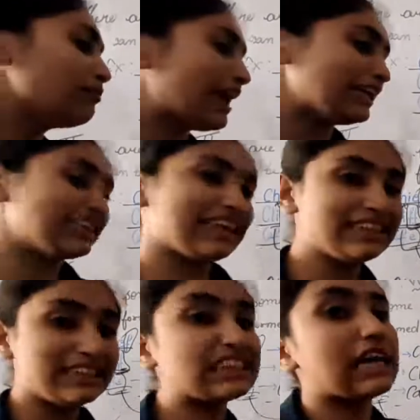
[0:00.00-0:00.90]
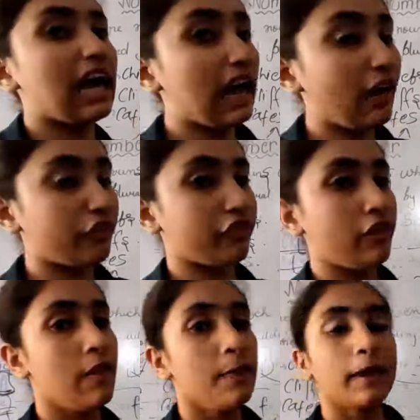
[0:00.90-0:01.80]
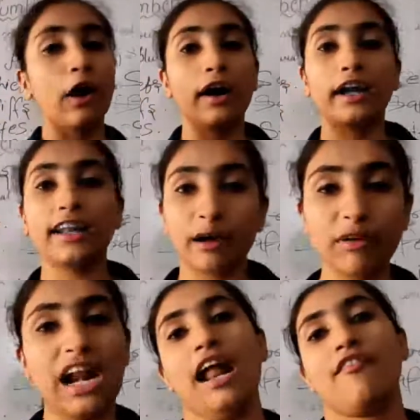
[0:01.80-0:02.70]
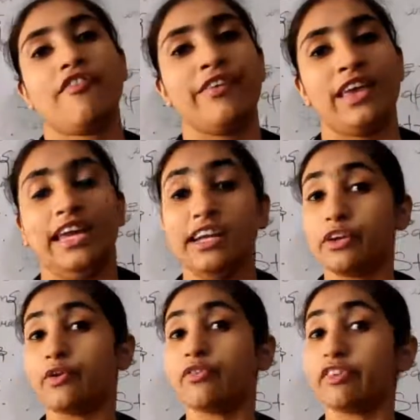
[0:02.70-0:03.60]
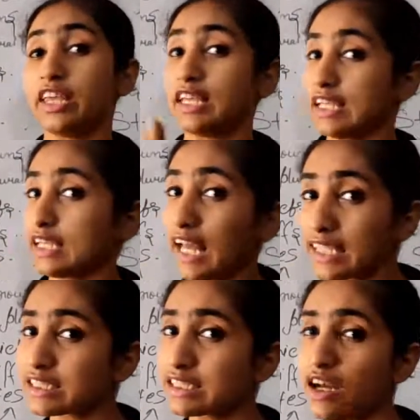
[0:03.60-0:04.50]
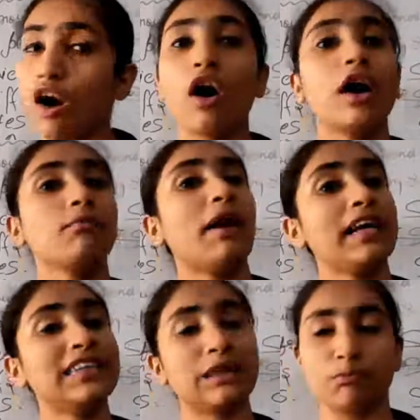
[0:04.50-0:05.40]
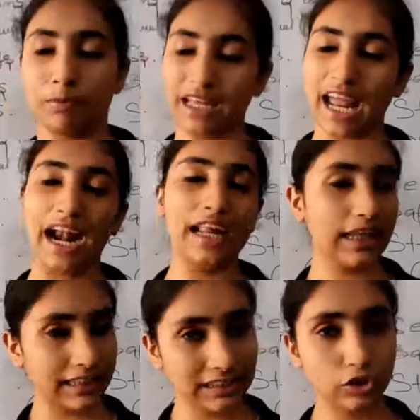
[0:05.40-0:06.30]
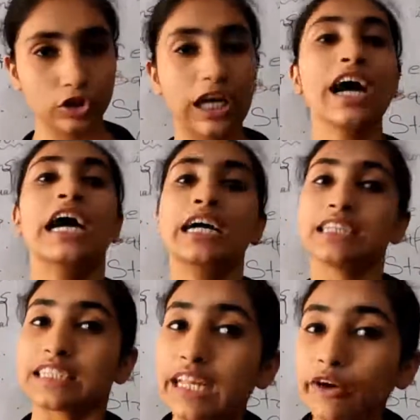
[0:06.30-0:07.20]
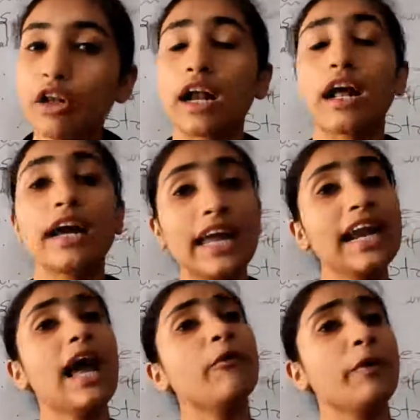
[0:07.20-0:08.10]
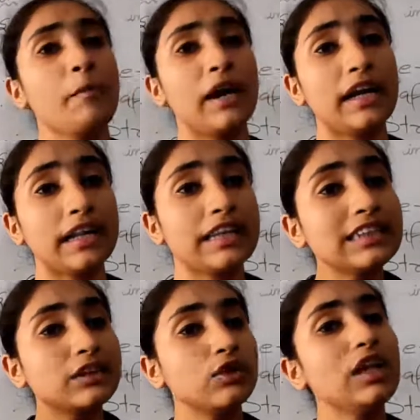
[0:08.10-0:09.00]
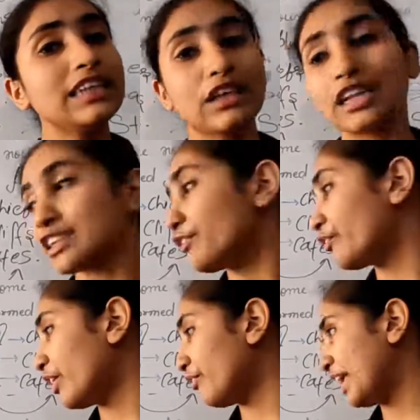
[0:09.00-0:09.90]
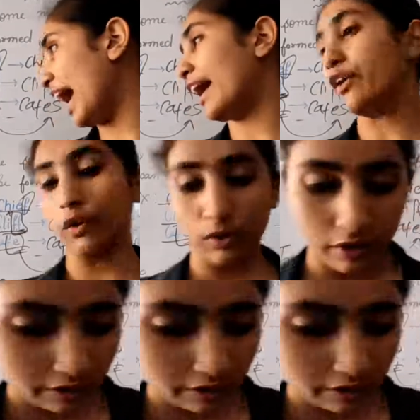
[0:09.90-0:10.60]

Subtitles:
by changing F or double F into VES or by simply adding S to the singular. Again I am repeating, this rule is also VVI rule.